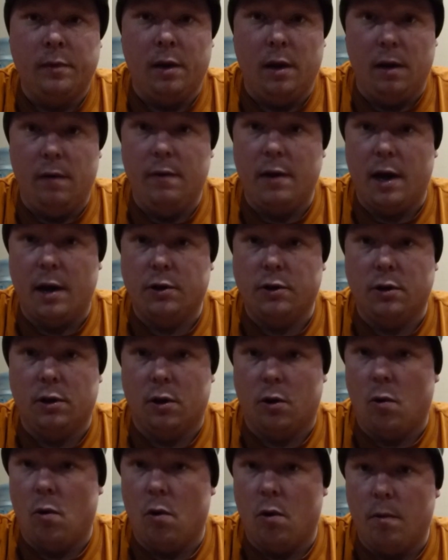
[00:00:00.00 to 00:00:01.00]
even actually
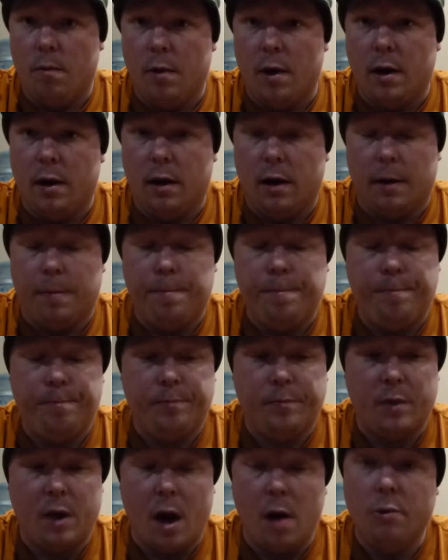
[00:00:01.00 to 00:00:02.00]
the cornbread. Like,
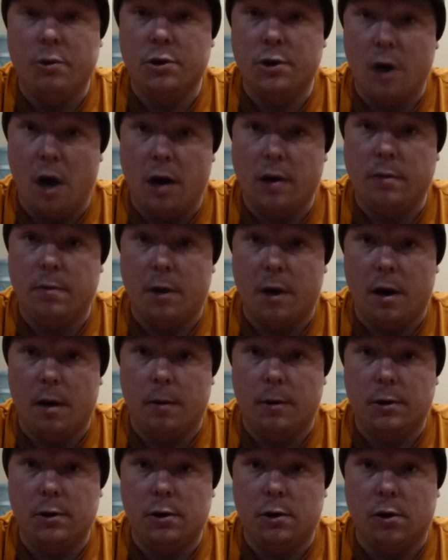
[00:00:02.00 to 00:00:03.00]
I was shocked about how
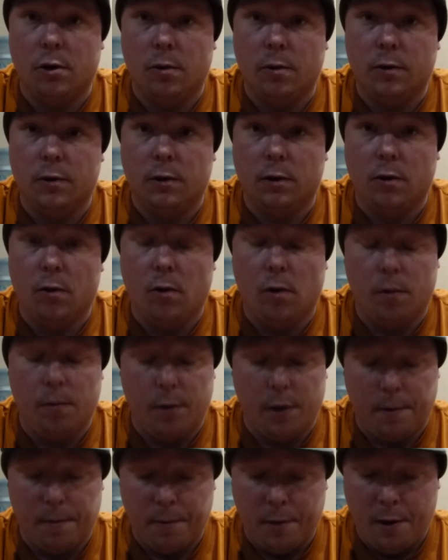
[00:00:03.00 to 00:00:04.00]
much sugar was in the
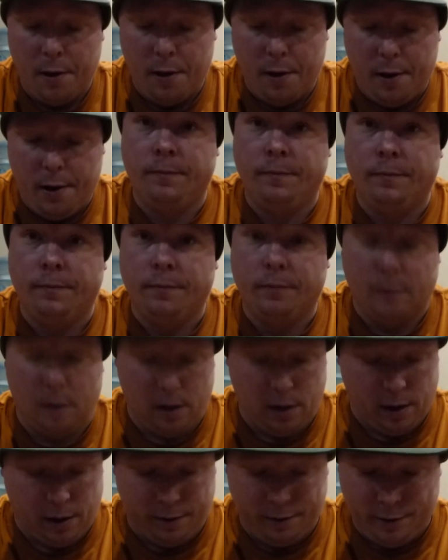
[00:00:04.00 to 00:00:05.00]
cornbread.
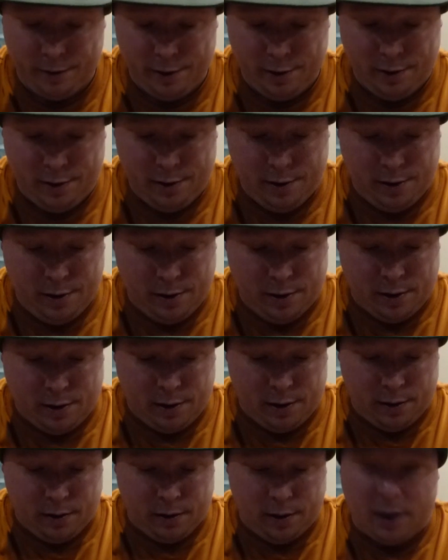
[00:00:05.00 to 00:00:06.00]

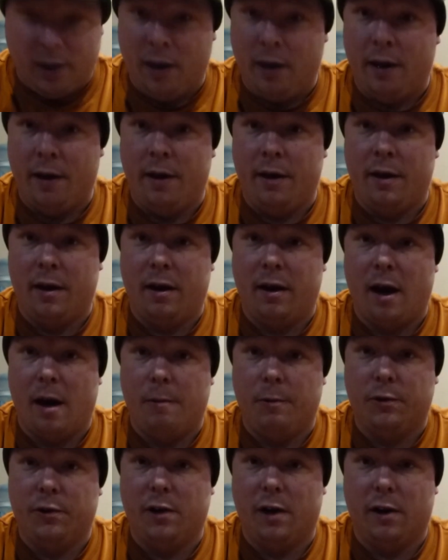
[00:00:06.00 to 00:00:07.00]
That
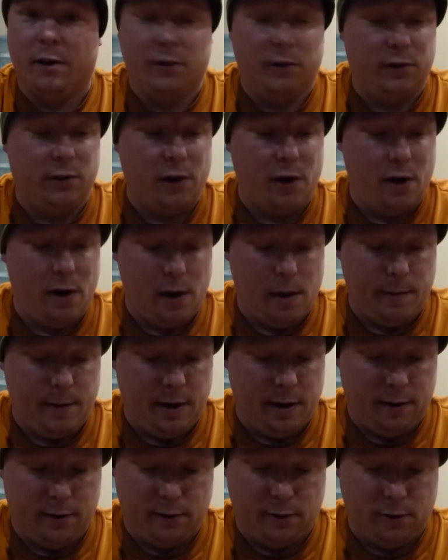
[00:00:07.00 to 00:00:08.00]
applesauce is staring at
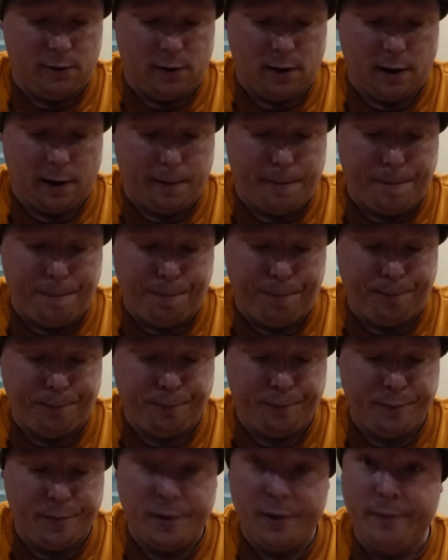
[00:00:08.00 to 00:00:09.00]
me, and it's just like,
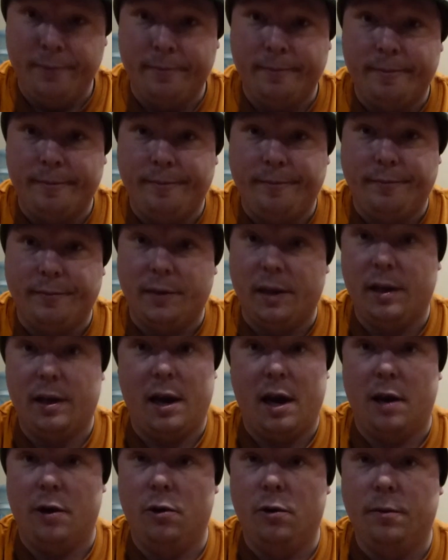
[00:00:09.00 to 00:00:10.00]
you
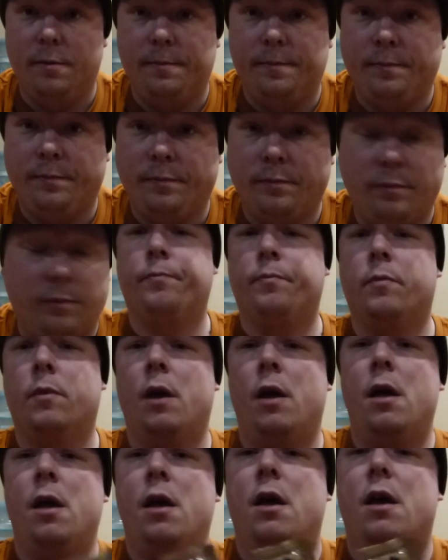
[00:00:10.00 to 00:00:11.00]
can't do it.
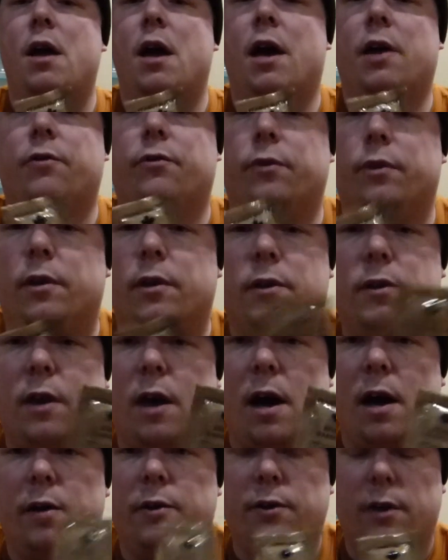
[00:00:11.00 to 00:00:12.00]
As for these
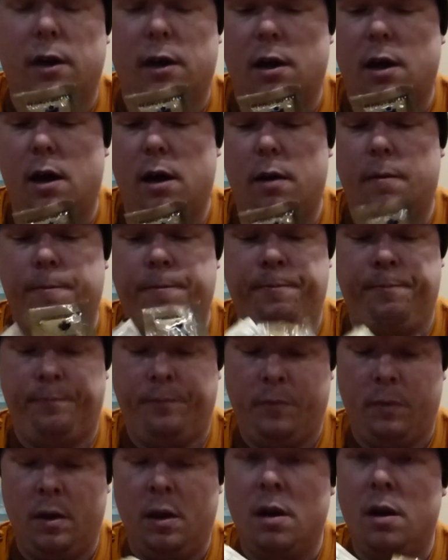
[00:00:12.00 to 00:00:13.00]
guys, like
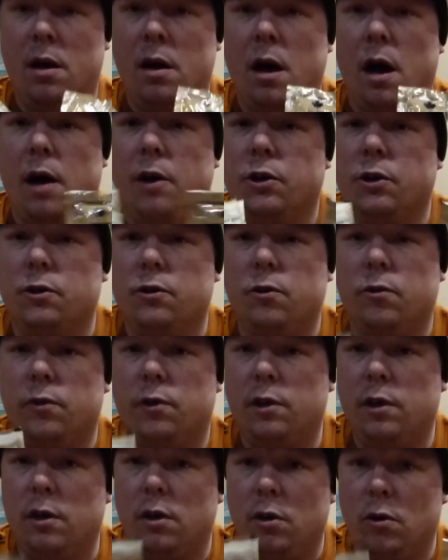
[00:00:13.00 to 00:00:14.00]
I just don't
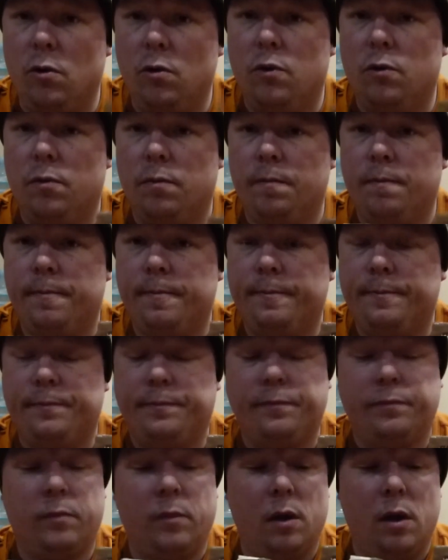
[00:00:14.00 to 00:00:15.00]
see a use
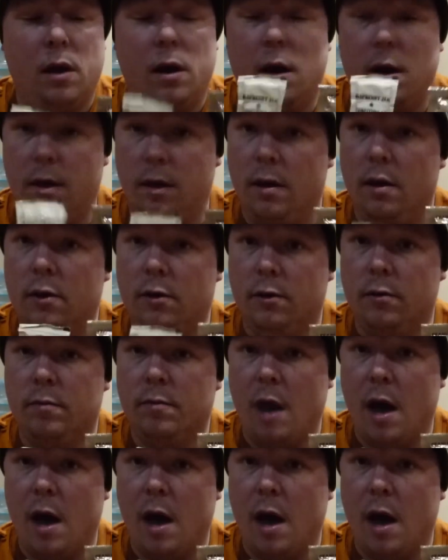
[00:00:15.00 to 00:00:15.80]
in this